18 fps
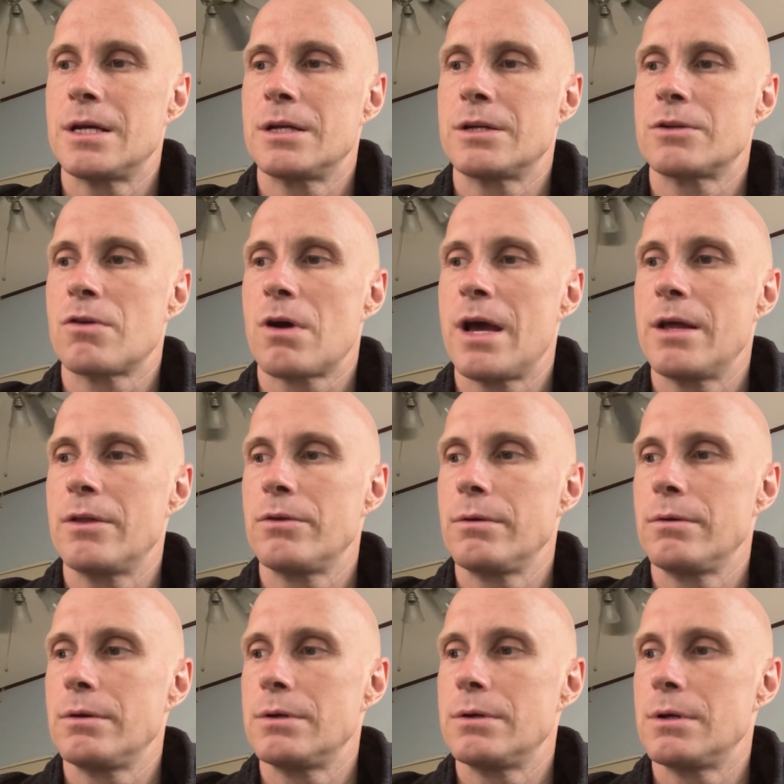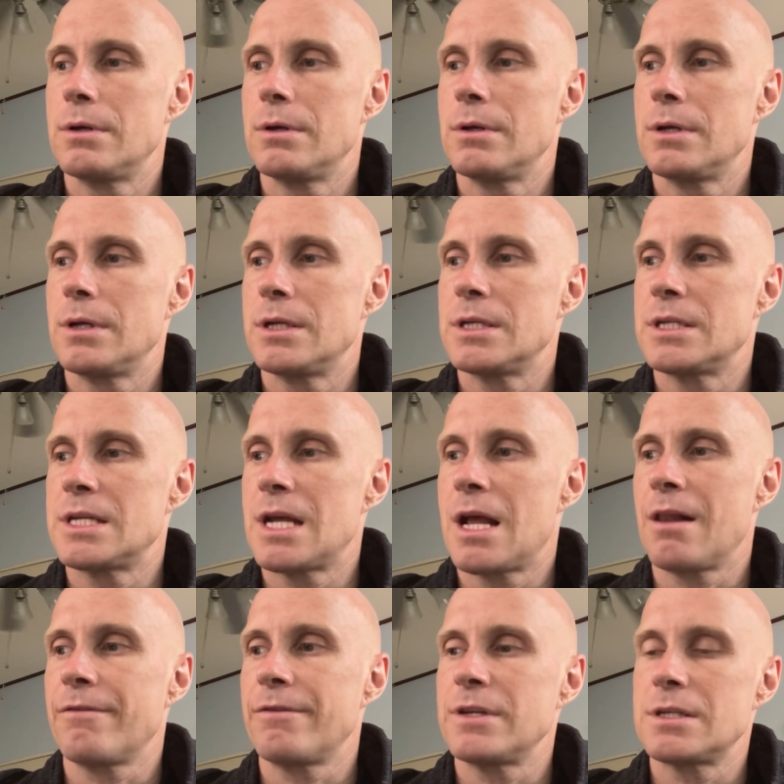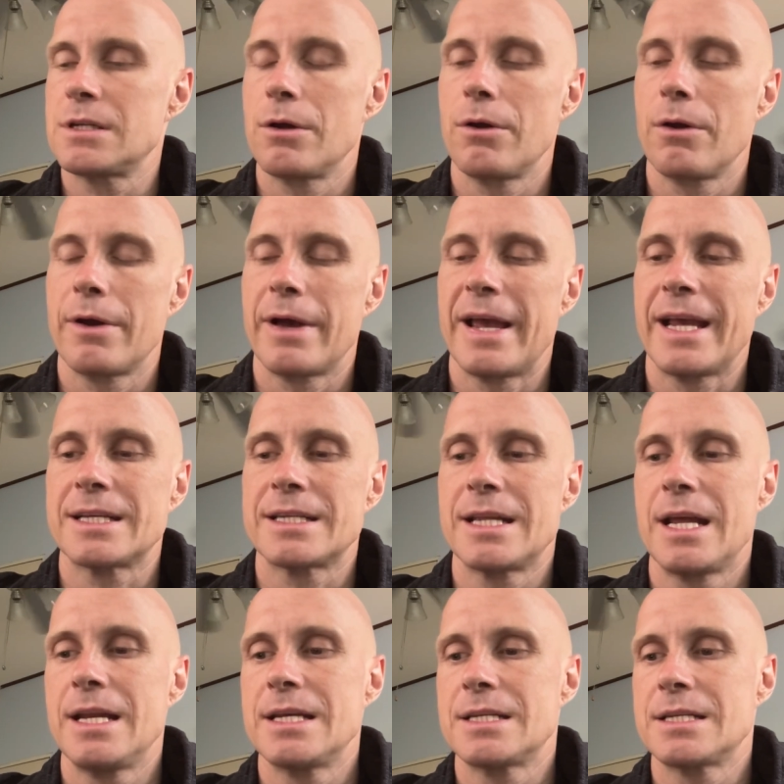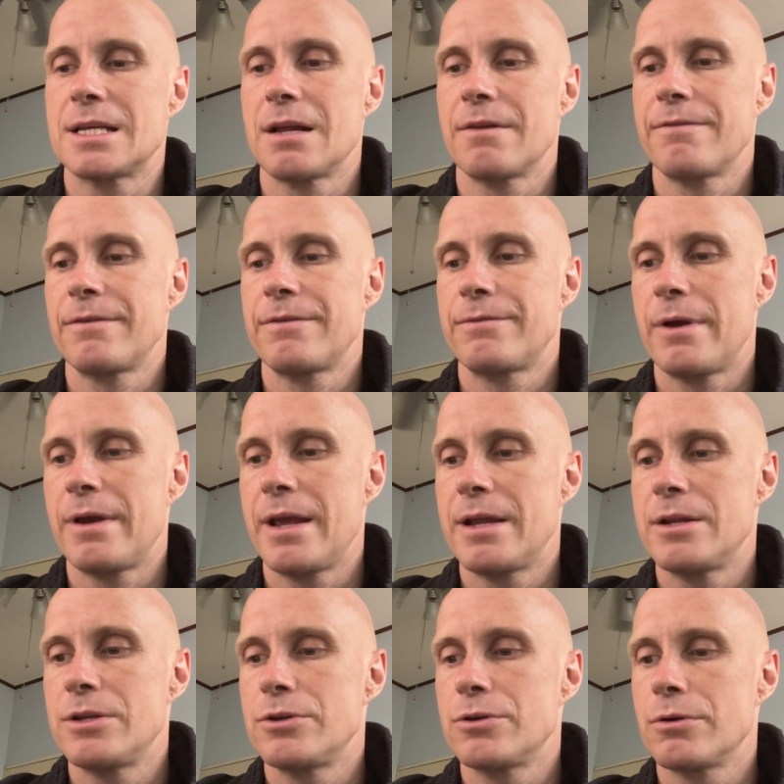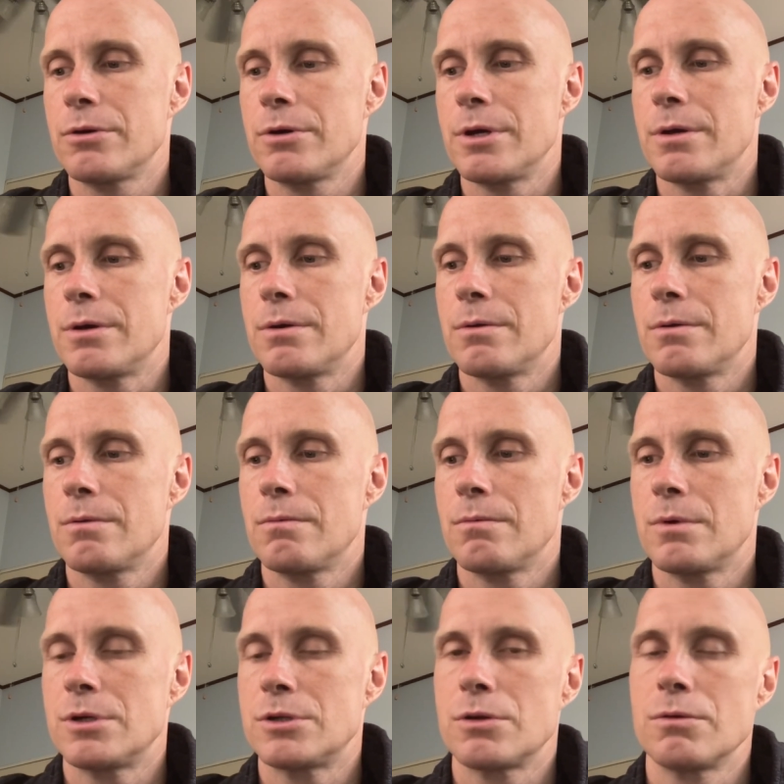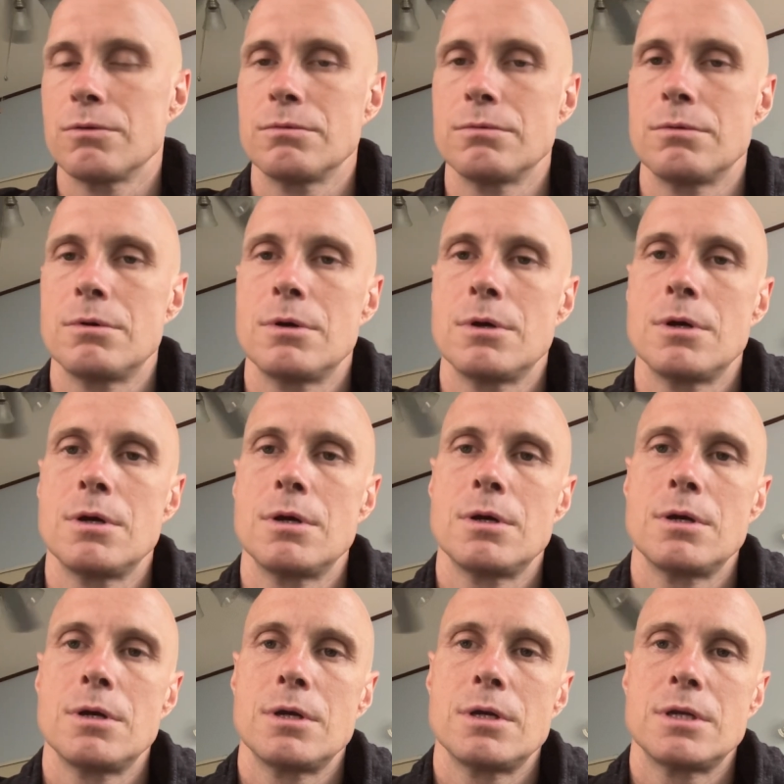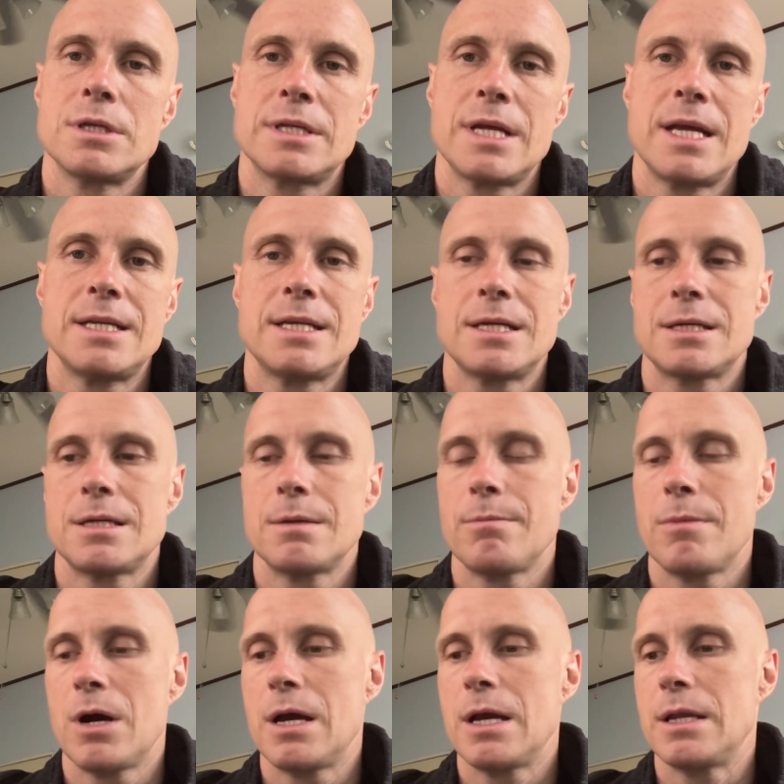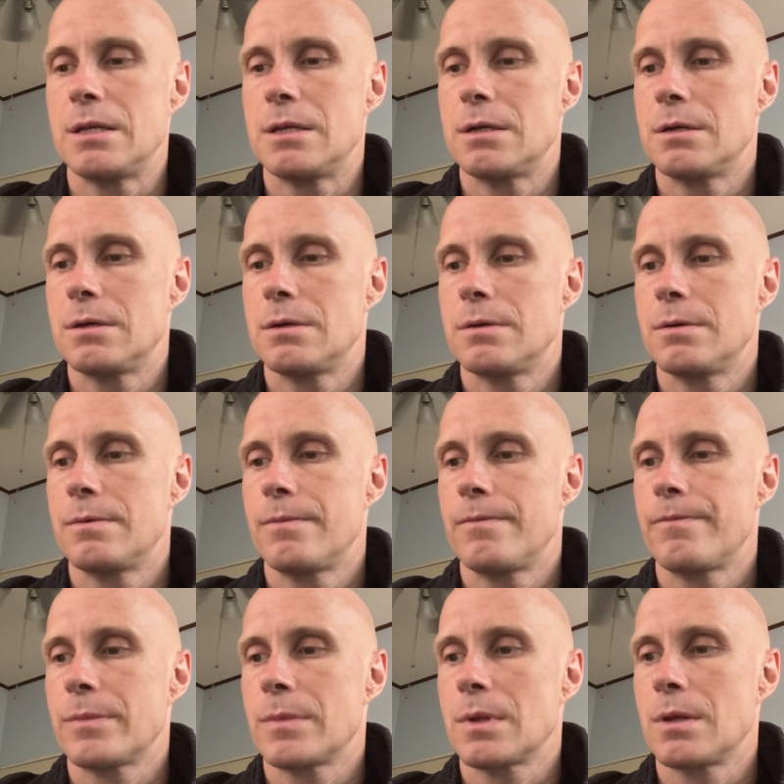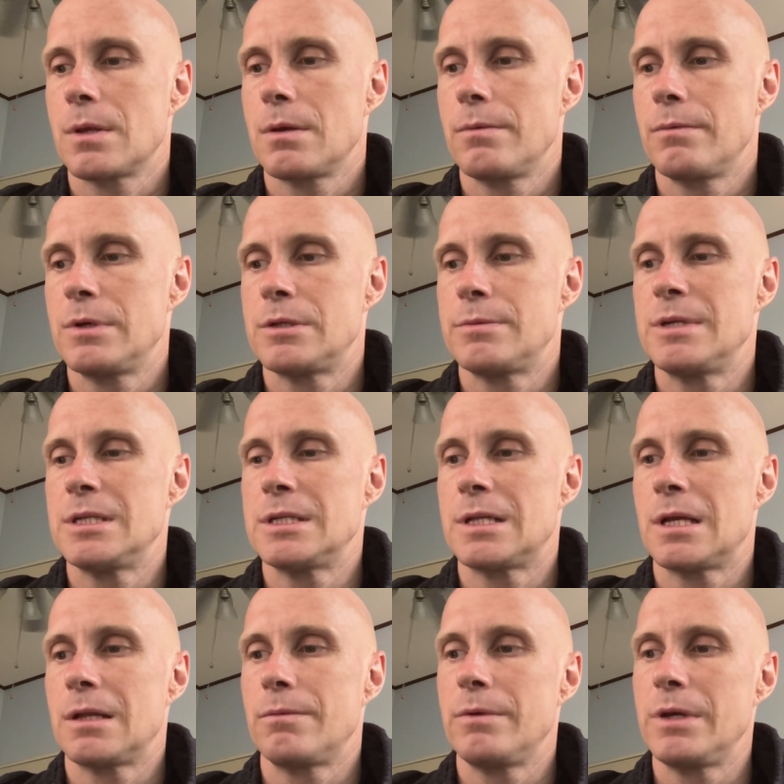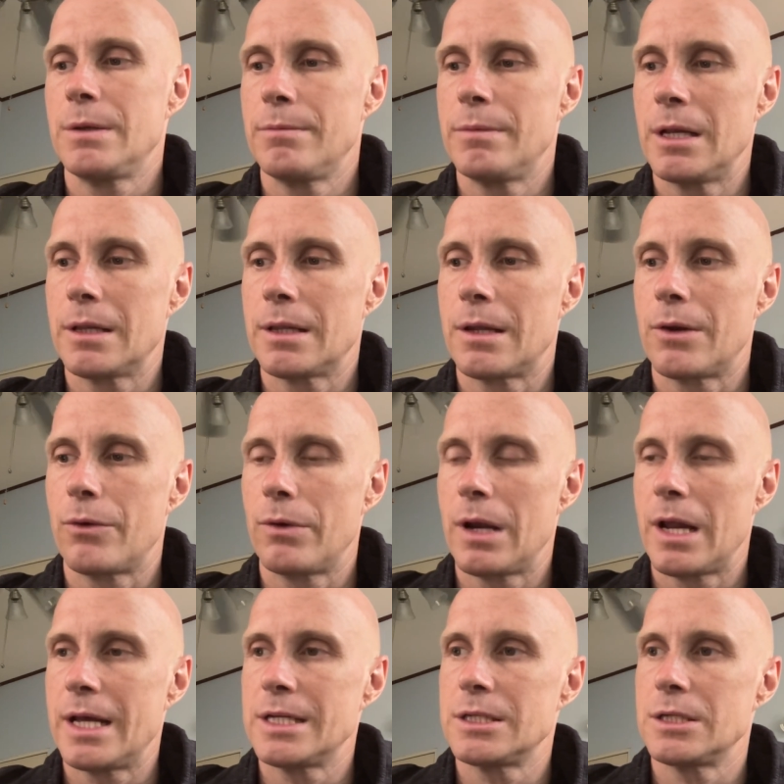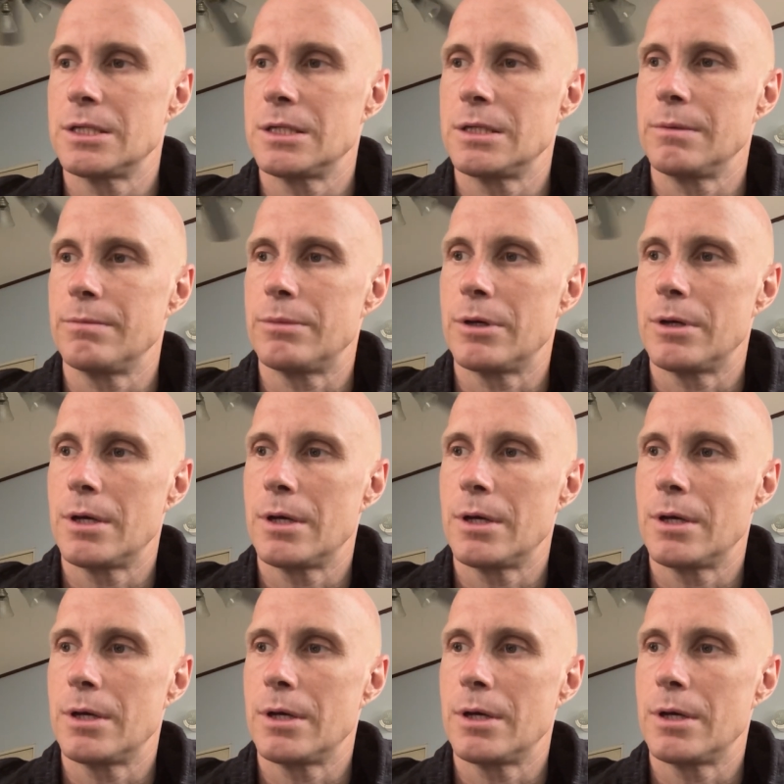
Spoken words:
trying to extend itself if they enjoy one's own senses and mind, which means that we build the relationship.